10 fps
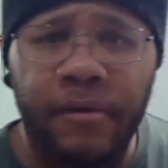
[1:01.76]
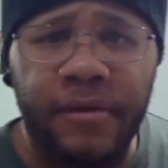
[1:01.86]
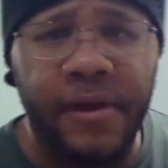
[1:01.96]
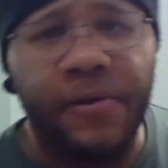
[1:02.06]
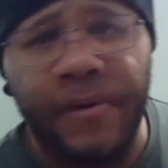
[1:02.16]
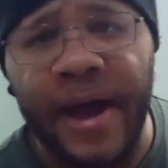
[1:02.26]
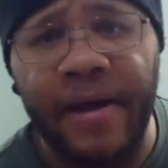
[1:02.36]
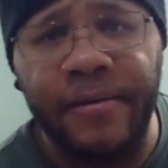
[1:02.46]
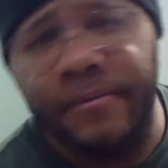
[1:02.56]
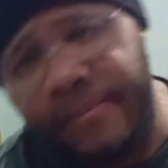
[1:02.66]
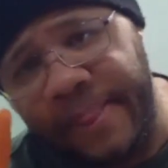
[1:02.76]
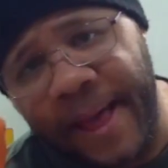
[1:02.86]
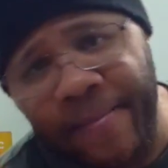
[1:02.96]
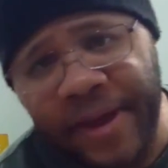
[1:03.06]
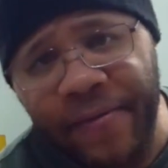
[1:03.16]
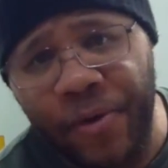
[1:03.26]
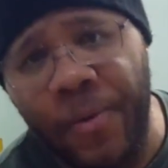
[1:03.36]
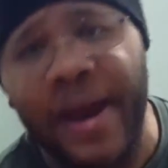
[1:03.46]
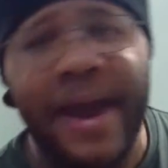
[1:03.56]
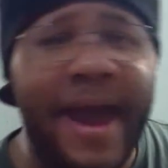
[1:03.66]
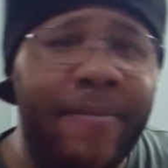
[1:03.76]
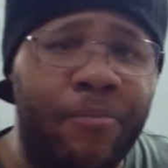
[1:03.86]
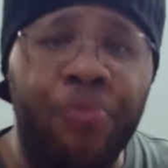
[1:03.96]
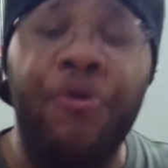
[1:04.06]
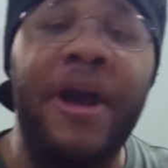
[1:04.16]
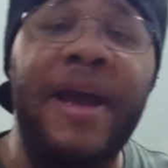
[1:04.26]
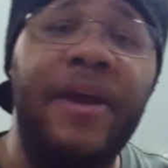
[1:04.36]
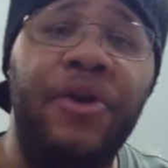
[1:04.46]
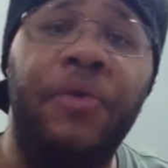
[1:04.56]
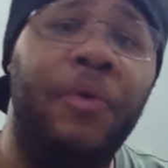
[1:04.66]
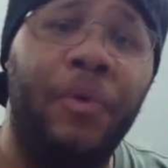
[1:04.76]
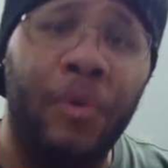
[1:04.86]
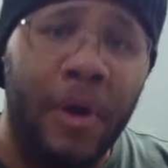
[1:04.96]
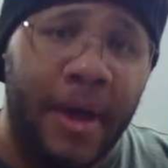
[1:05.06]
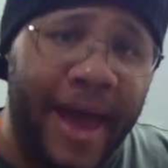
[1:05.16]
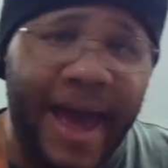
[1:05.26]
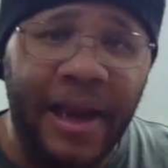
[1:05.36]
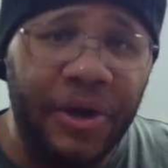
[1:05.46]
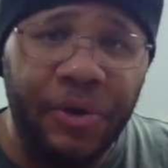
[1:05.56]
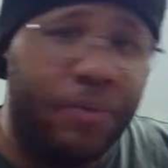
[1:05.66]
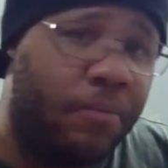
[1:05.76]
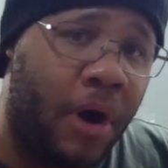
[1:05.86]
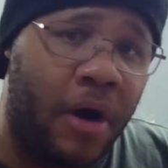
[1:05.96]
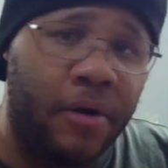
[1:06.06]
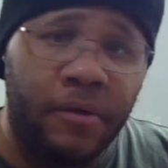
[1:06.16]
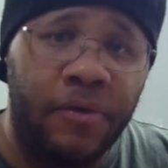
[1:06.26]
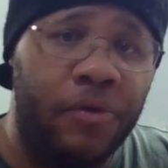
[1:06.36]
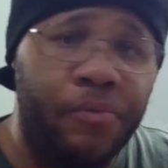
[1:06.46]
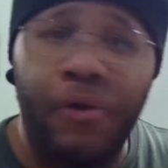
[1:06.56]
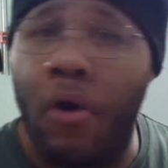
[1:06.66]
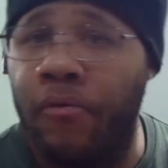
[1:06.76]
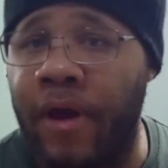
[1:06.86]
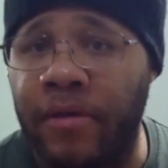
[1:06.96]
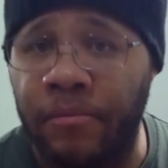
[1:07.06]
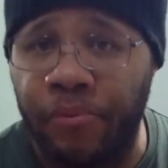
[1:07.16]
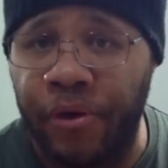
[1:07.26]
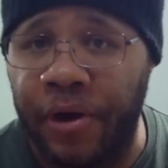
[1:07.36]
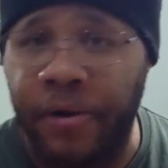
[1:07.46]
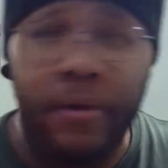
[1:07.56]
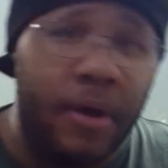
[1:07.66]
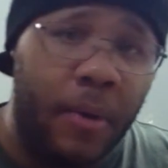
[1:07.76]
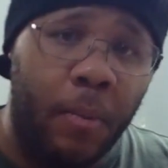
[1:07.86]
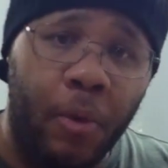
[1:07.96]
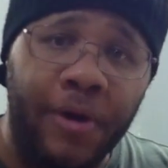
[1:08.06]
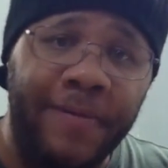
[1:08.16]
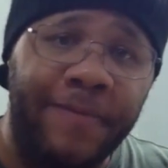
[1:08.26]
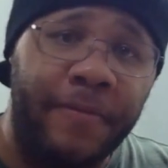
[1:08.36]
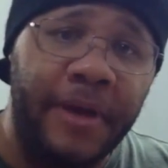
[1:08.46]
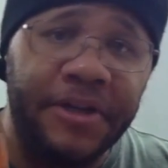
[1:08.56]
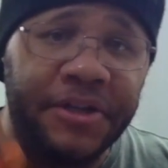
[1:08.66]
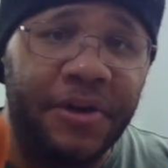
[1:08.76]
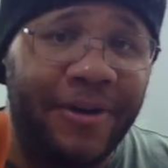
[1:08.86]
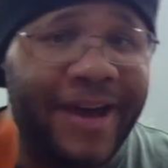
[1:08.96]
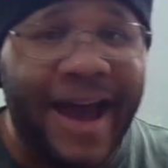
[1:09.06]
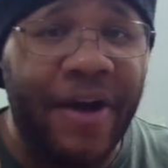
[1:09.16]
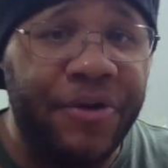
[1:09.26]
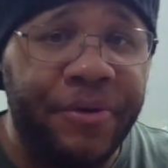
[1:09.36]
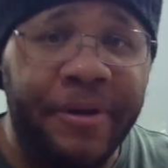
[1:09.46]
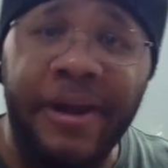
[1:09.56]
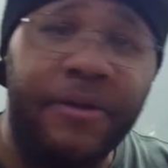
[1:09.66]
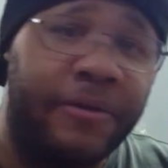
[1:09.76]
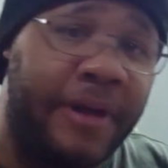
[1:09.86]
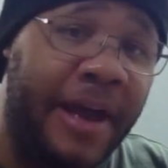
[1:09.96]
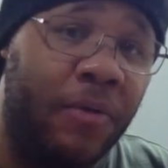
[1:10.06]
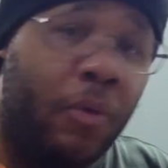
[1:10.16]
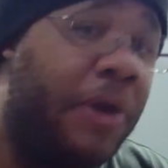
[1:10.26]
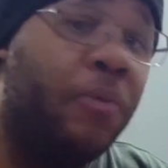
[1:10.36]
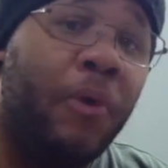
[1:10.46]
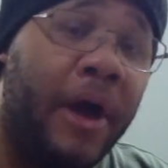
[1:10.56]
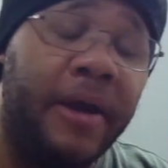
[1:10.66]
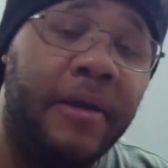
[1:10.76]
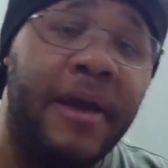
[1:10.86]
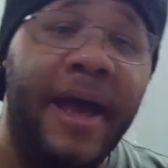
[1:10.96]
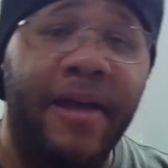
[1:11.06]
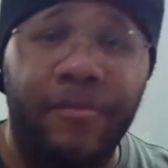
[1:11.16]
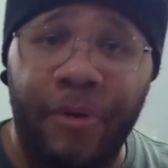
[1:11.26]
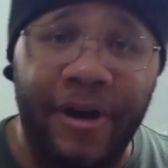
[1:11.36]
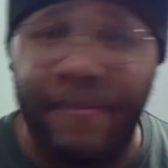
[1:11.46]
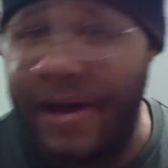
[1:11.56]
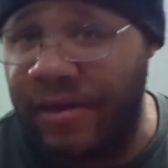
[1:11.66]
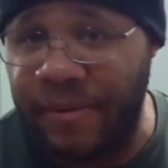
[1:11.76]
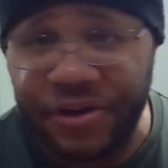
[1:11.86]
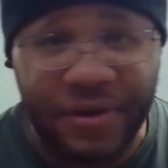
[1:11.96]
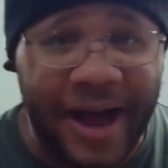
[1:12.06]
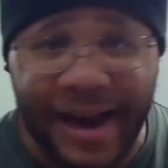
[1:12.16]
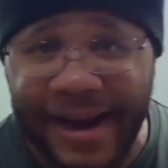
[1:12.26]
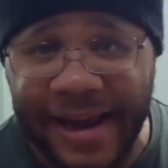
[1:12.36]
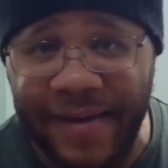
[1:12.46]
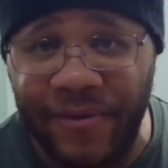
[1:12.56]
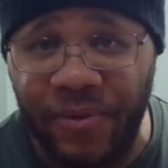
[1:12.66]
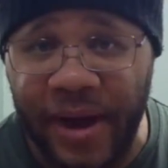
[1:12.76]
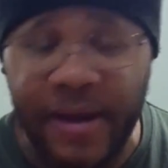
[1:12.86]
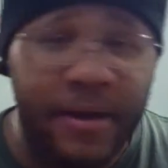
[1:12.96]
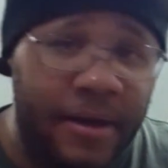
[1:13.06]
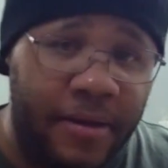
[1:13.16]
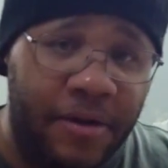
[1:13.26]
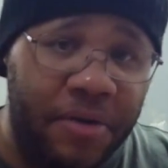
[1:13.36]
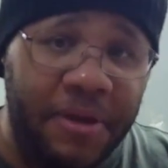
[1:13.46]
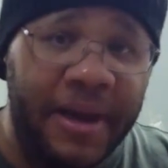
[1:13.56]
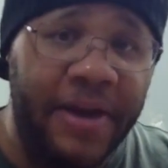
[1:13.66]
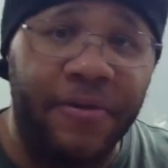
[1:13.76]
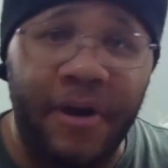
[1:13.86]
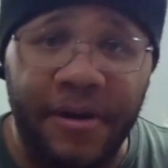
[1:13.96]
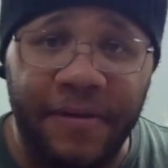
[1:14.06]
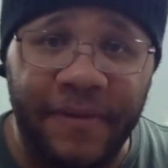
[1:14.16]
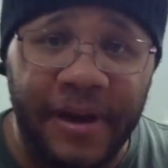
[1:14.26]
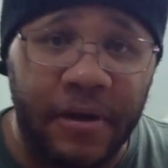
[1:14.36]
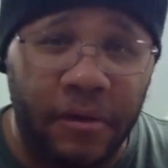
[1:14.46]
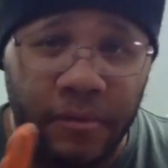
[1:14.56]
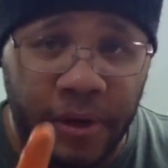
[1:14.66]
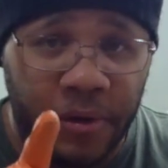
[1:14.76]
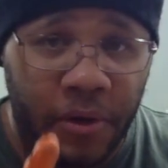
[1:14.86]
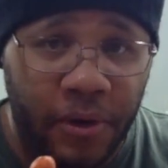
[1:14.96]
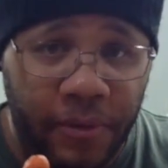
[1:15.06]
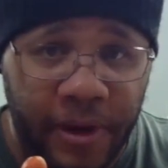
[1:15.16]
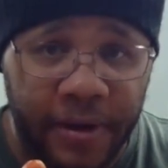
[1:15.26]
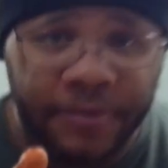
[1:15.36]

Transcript: stick around, I'm giving away a brand new Elegoo Mars 2 Pro resin printer. More information on how you can enter and win one as a part of my special holiday giveaway is going to be later on in the video, so don't go anywhere.